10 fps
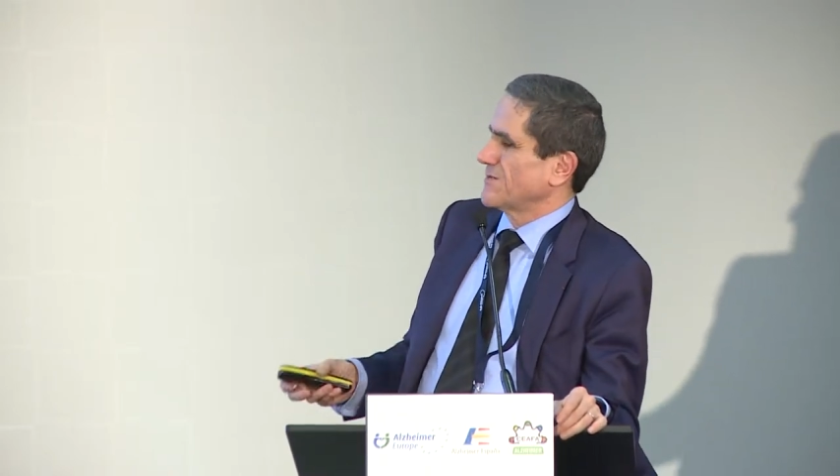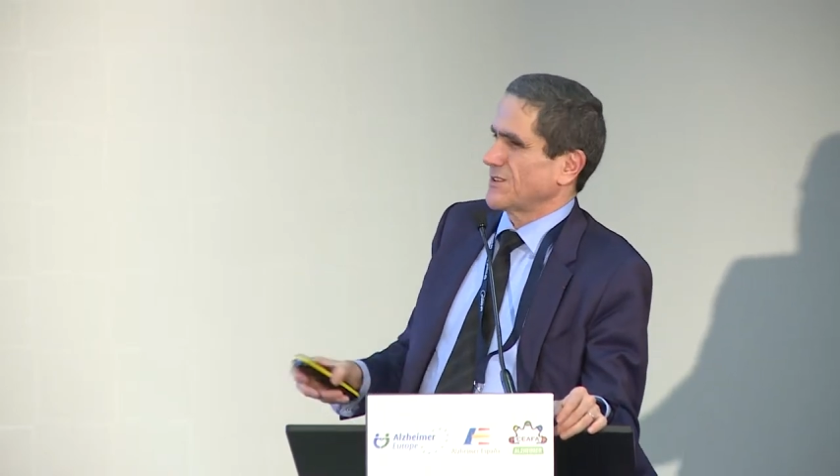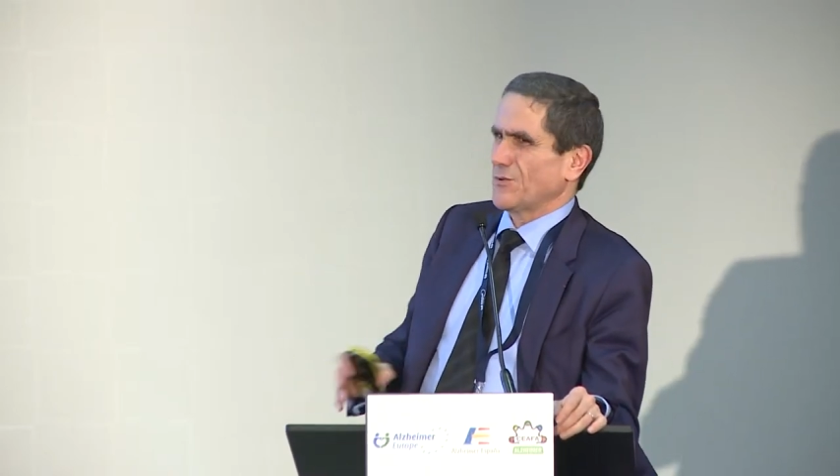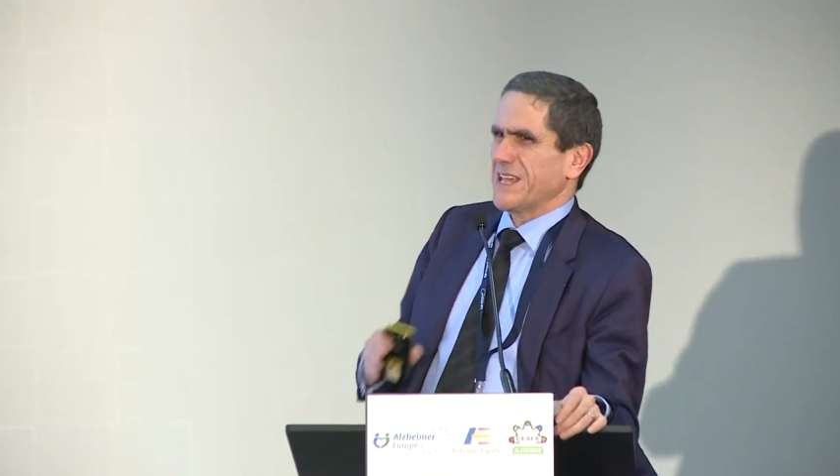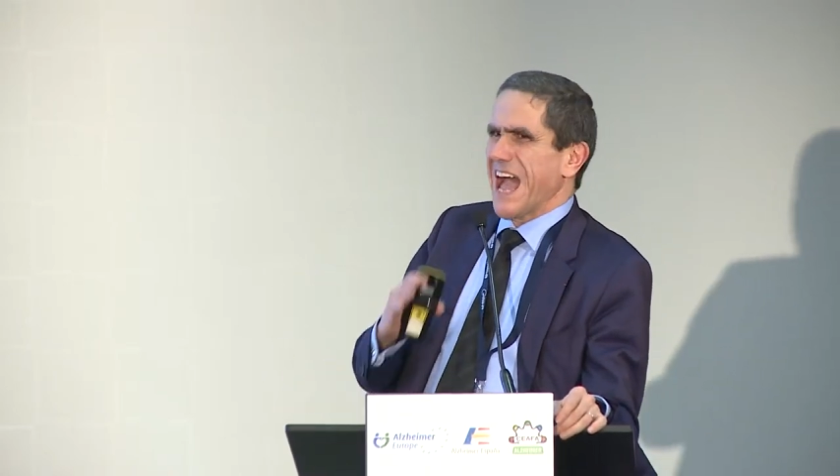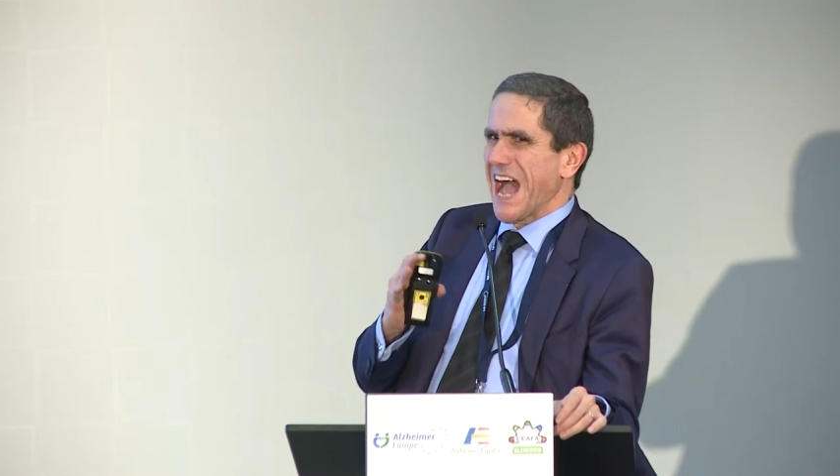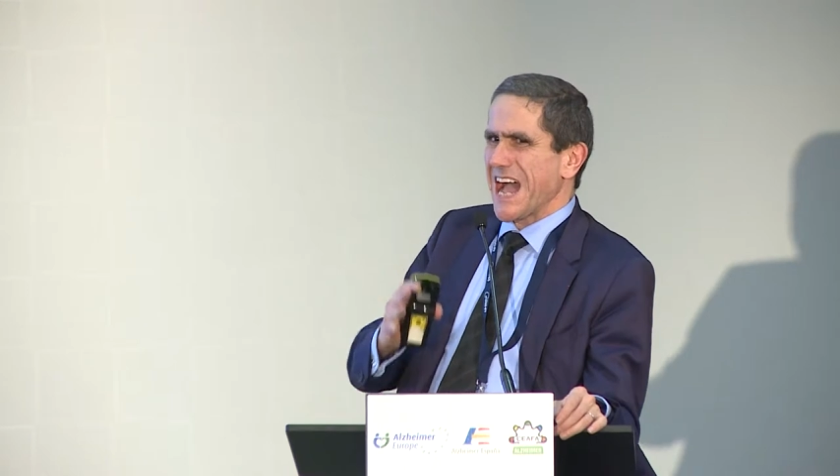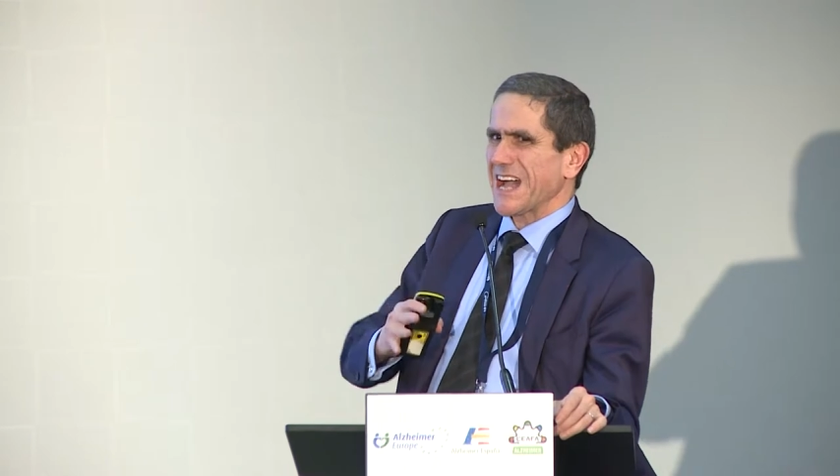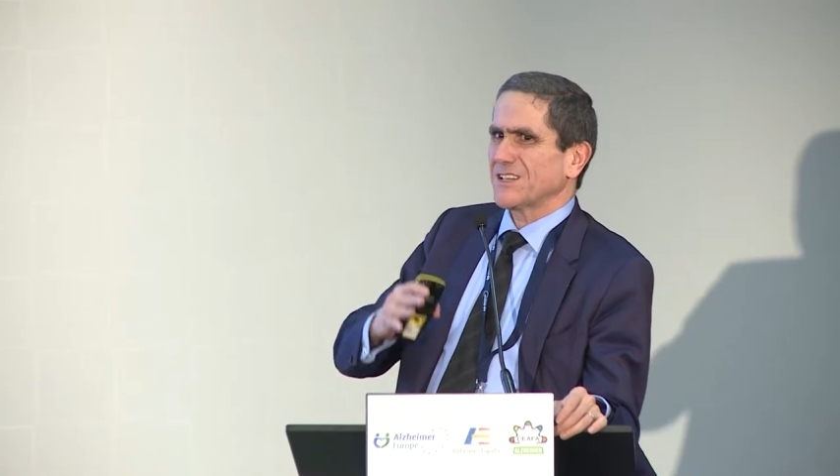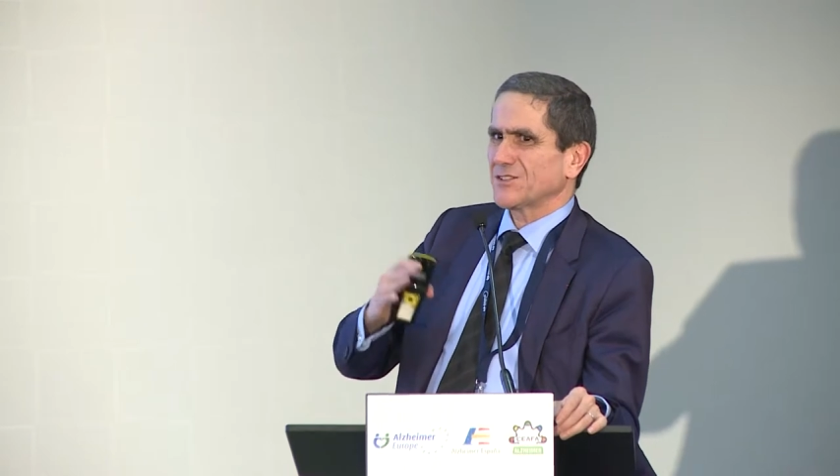very
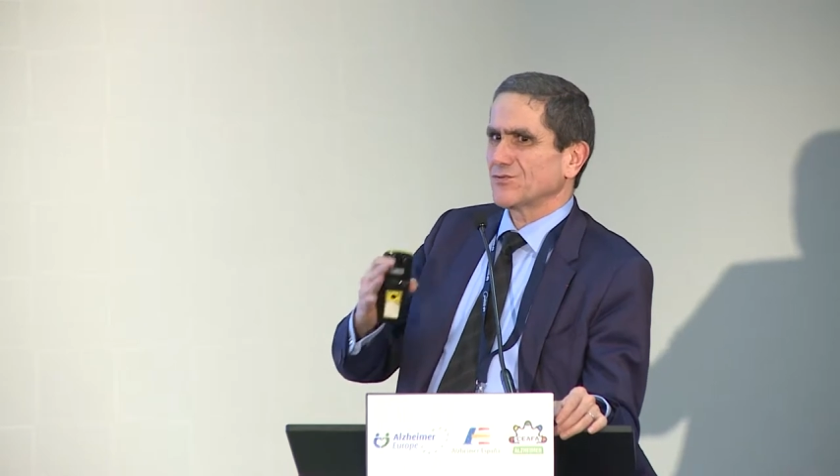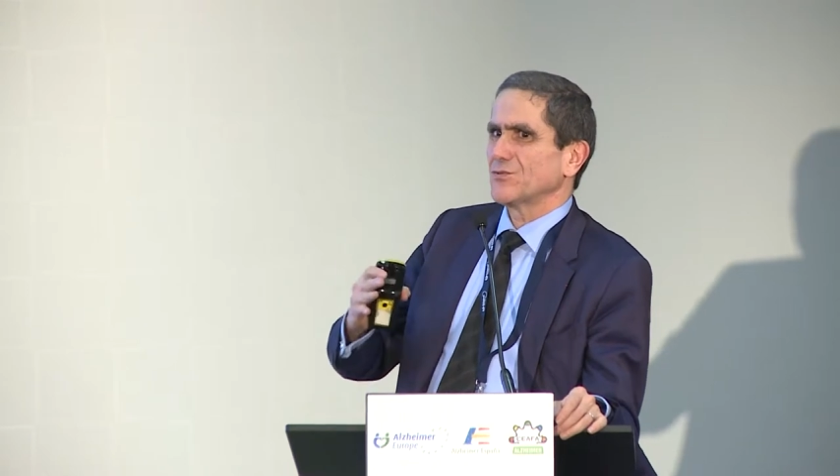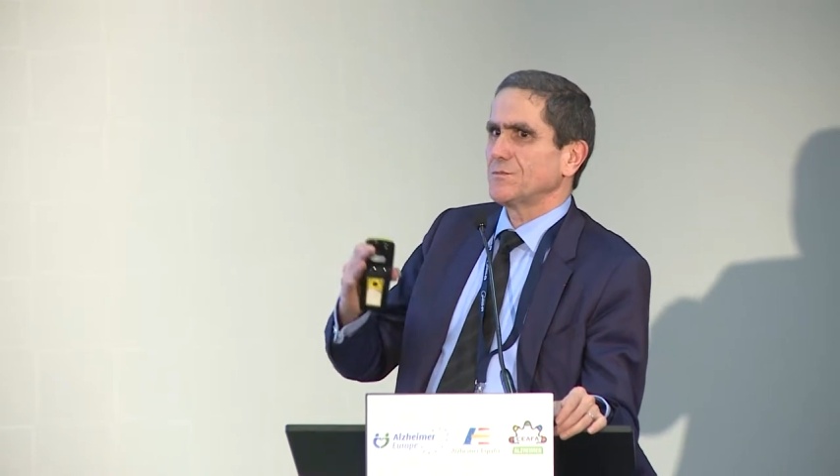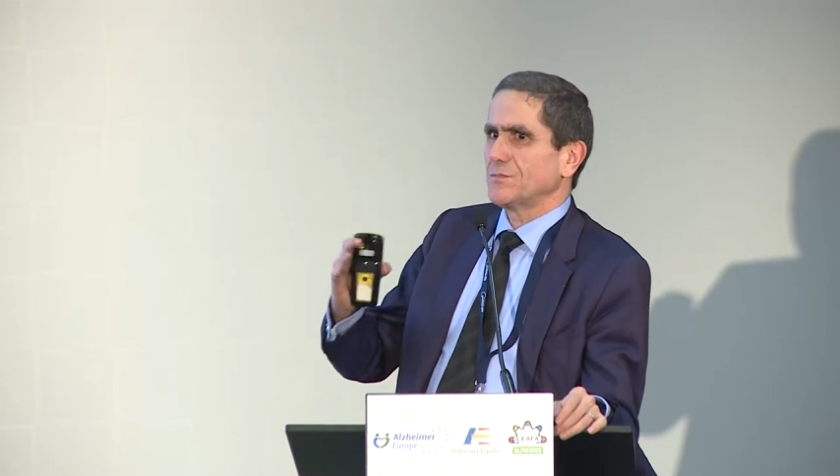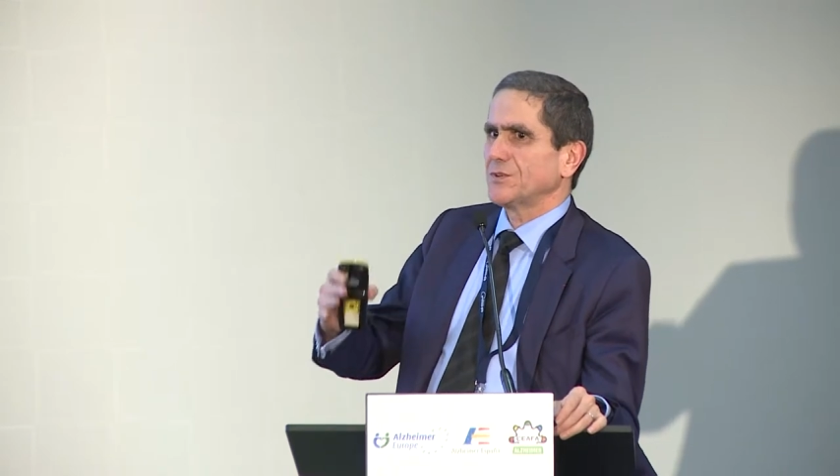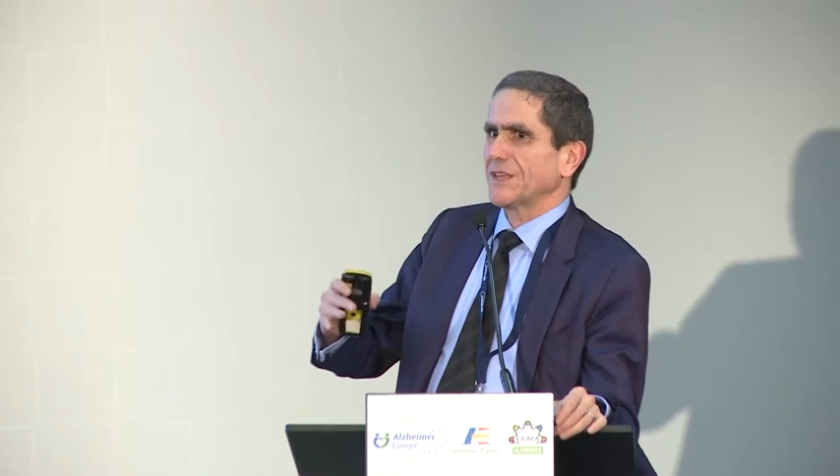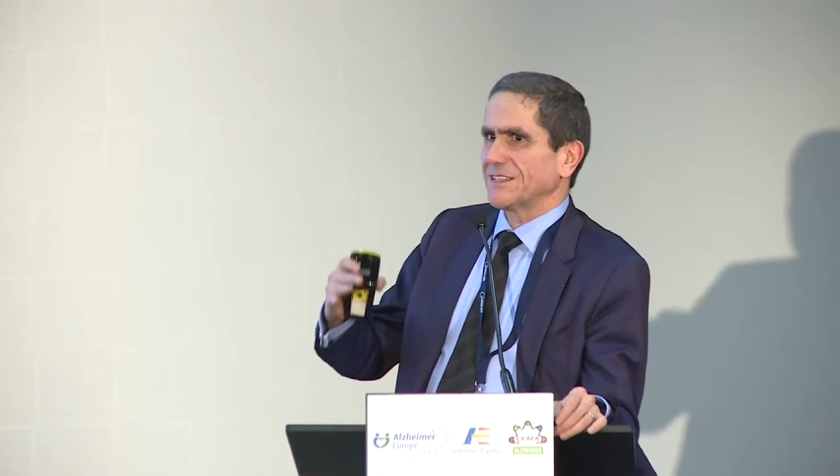high throughput